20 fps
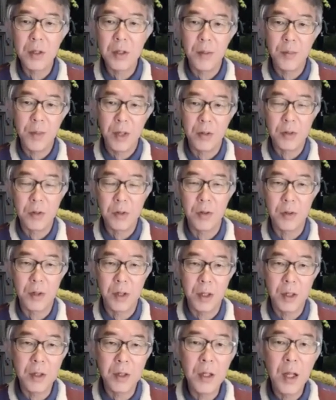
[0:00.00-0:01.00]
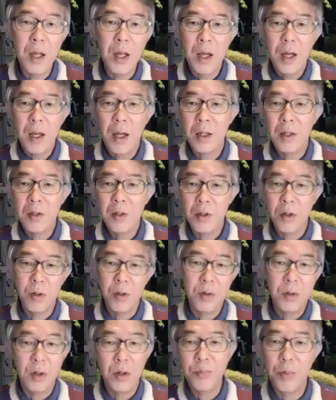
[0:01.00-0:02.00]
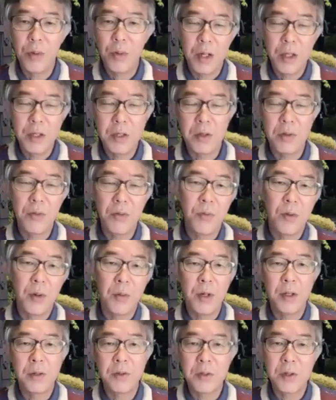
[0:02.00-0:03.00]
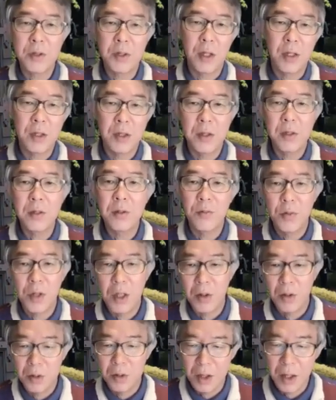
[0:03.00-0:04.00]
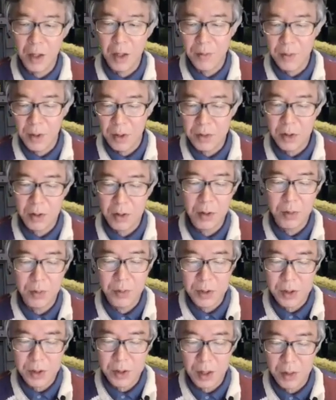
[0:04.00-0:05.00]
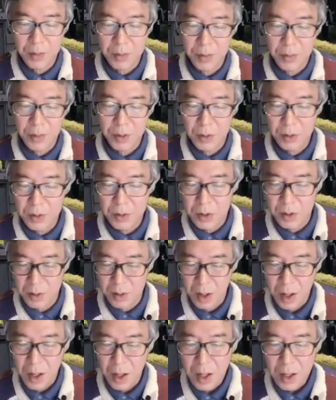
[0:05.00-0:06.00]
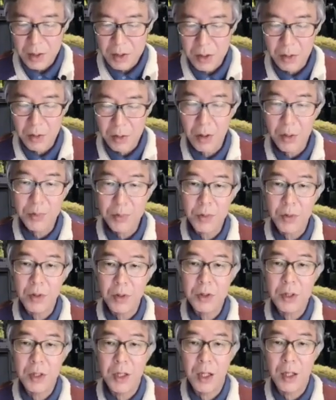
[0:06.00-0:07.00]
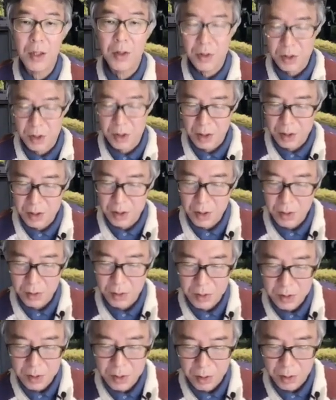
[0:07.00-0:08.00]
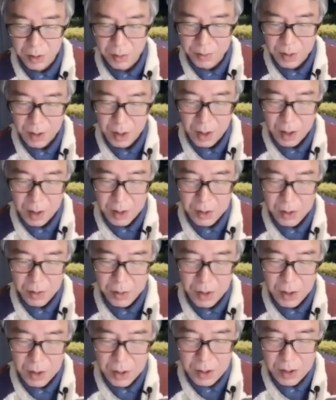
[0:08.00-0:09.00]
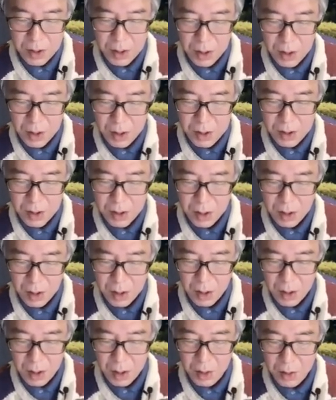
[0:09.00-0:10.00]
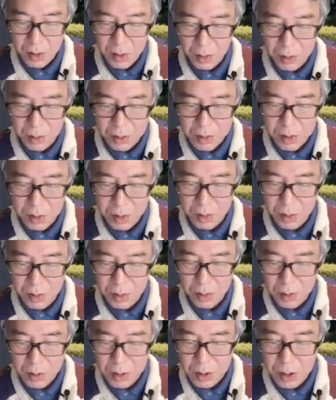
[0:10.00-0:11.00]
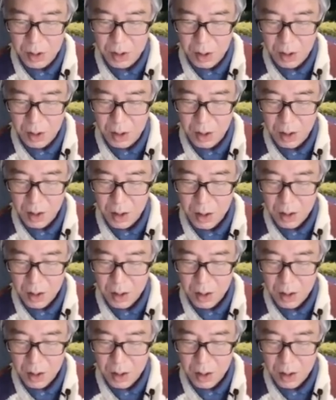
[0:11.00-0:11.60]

Hamiltonian and no operation from outside. We only have autonomous time evolution. So of course the energy is conserved. So this is equal to T